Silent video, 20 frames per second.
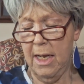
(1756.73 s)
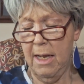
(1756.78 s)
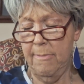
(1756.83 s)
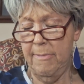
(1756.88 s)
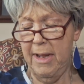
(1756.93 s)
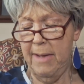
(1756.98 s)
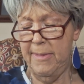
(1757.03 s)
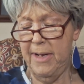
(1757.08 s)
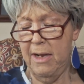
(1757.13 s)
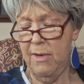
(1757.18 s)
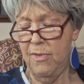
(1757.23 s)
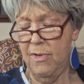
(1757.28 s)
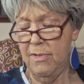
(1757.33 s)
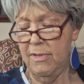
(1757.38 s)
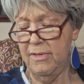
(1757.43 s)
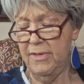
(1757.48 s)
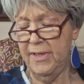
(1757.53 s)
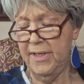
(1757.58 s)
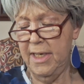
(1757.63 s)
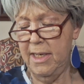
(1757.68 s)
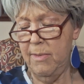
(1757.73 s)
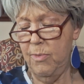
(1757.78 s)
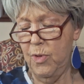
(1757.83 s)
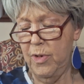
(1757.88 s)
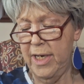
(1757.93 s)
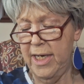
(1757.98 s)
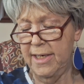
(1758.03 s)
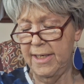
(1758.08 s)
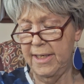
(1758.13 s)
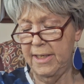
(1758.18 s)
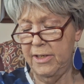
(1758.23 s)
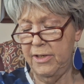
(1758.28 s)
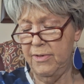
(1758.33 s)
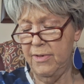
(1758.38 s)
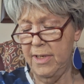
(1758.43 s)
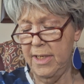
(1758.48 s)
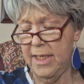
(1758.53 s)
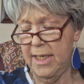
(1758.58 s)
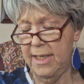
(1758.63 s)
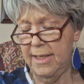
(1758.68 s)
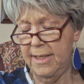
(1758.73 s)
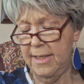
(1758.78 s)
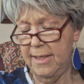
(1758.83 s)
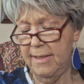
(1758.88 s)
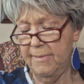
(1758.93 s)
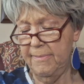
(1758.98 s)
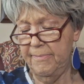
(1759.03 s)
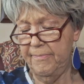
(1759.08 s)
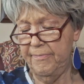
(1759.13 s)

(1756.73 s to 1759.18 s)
Maybe I won't lose any more nails doing this.